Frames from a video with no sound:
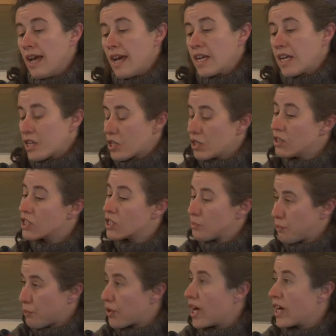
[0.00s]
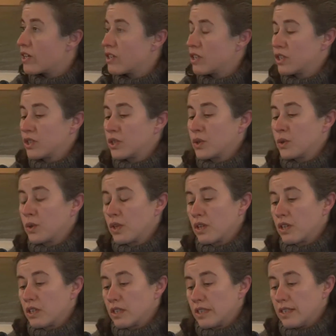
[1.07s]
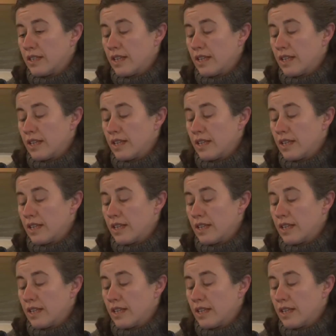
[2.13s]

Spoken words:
nationals prior to the